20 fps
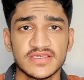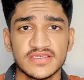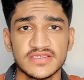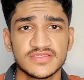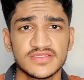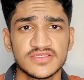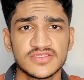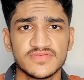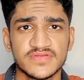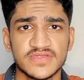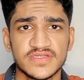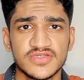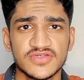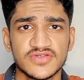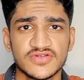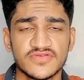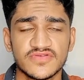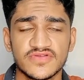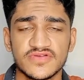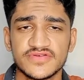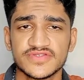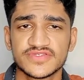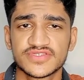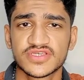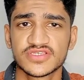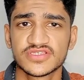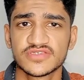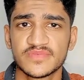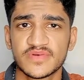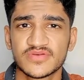In this video, we will
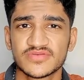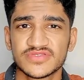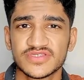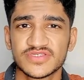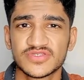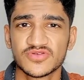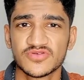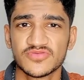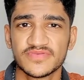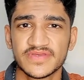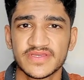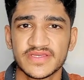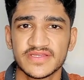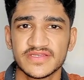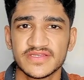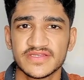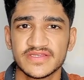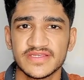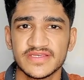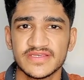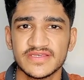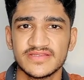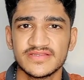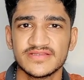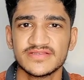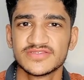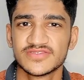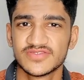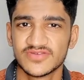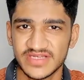discuss about this topic in detail,
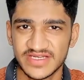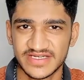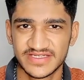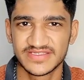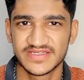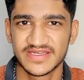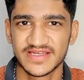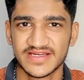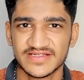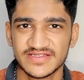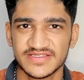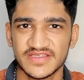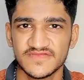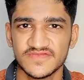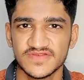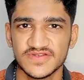so let's start the